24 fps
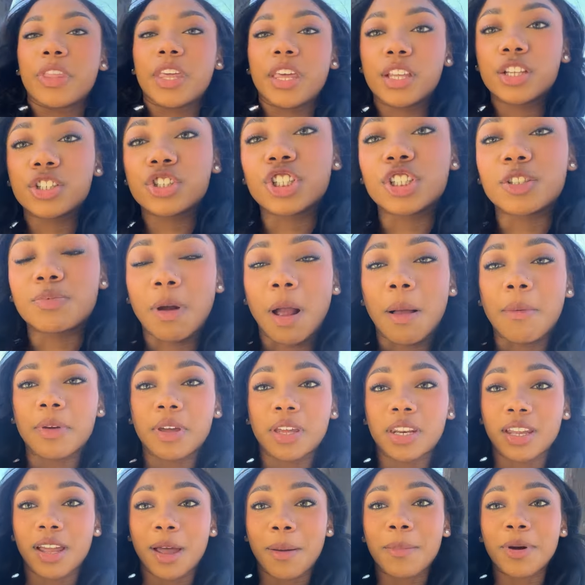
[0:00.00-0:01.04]
she's probably
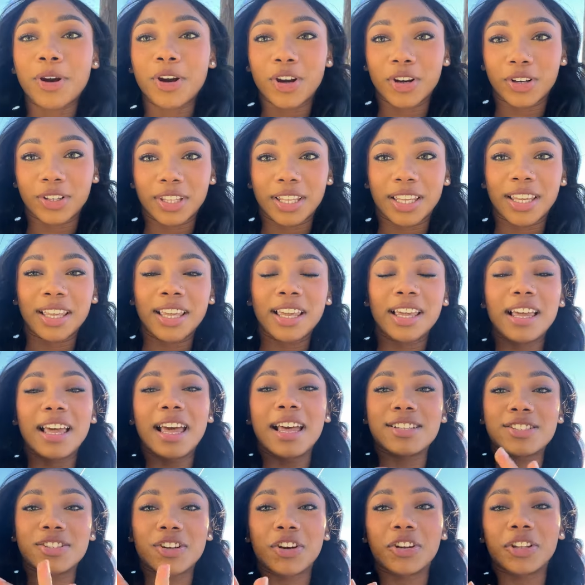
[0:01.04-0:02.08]
gonna come early
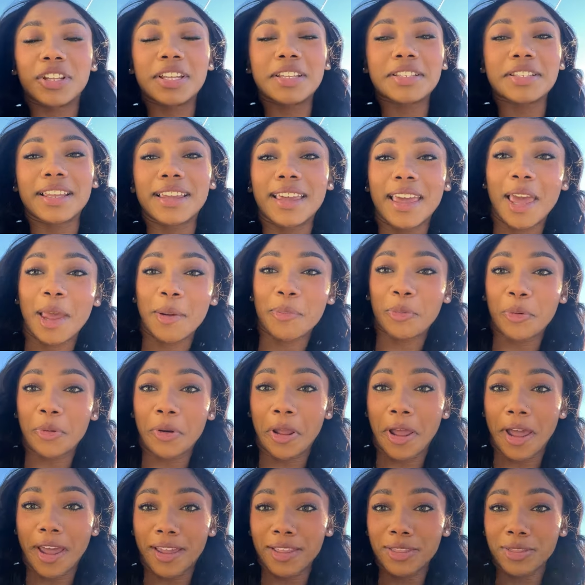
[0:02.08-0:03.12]
as like April
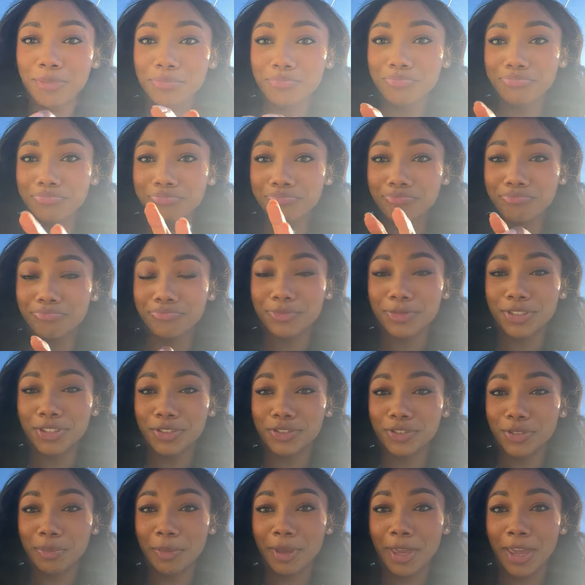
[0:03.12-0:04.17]
9th. Oh, so she'll be